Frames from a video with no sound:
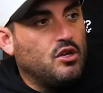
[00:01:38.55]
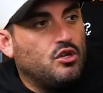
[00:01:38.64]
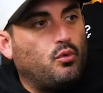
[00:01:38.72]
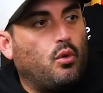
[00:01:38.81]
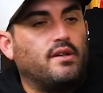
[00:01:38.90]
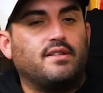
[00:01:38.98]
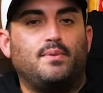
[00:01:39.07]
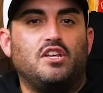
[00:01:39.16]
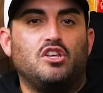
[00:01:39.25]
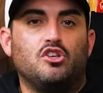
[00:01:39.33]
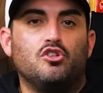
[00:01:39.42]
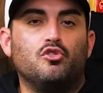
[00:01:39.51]
You want it to be
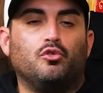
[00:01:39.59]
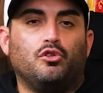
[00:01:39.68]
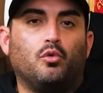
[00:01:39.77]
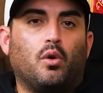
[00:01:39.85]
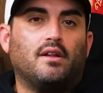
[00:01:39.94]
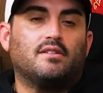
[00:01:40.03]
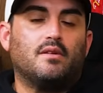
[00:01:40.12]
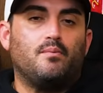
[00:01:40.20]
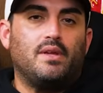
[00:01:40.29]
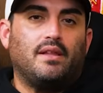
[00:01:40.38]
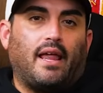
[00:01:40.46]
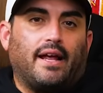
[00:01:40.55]
you. You want it to
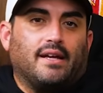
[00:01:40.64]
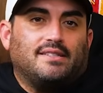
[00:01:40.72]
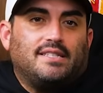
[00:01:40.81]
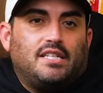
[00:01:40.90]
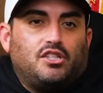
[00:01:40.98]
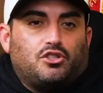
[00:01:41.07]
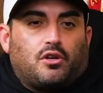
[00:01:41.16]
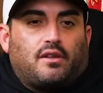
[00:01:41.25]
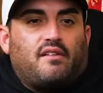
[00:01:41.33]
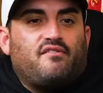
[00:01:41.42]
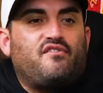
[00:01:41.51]
be like a T-shirt that